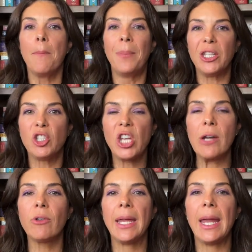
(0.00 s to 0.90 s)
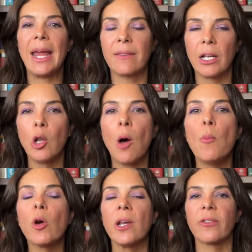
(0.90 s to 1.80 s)
but generally it's a lot
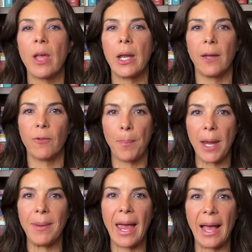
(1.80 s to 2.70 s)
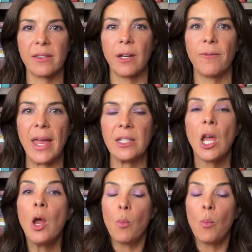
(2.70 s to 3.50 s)
more concerning if a baby has an event